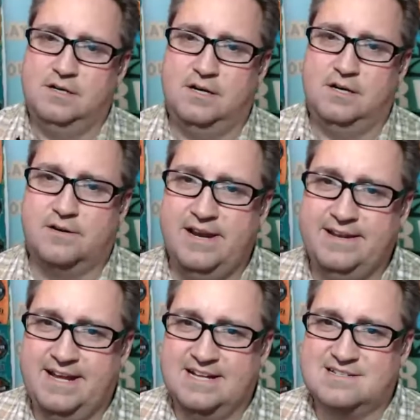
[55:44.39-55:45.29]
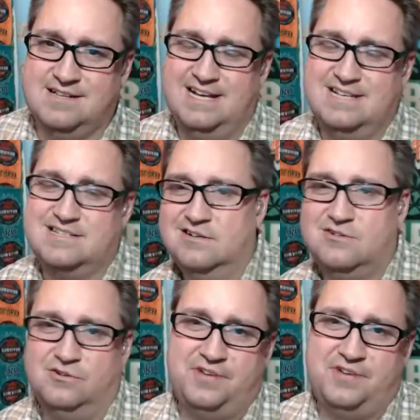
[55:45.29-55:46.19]
granddad /
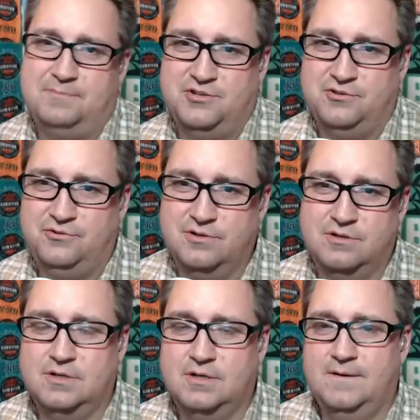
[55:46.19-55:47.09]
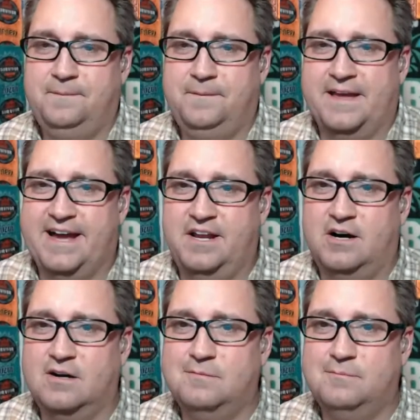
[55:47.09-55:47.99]
uncle type of dude that got
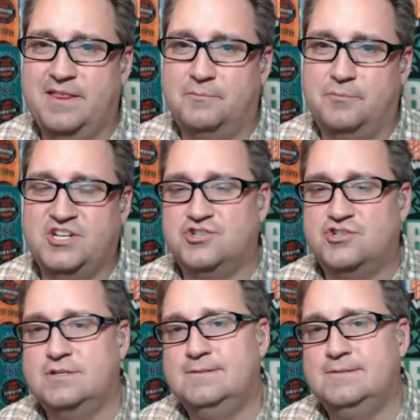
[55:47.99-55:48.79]
hung by the British.